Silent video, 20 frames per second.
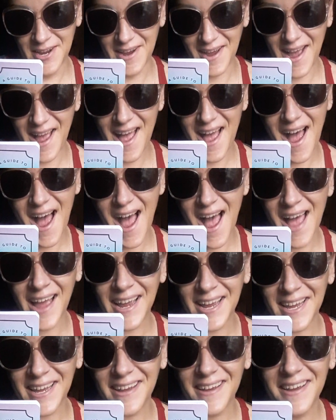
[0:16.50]

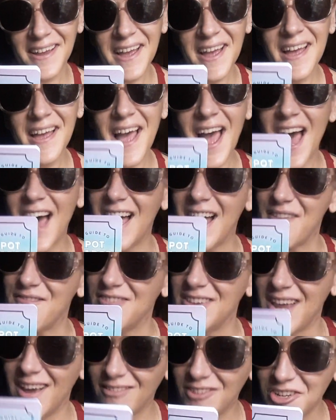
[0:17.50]
I
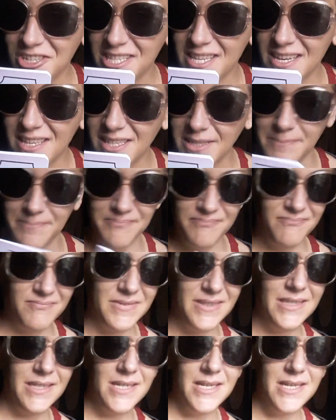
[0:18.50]
have never seen them,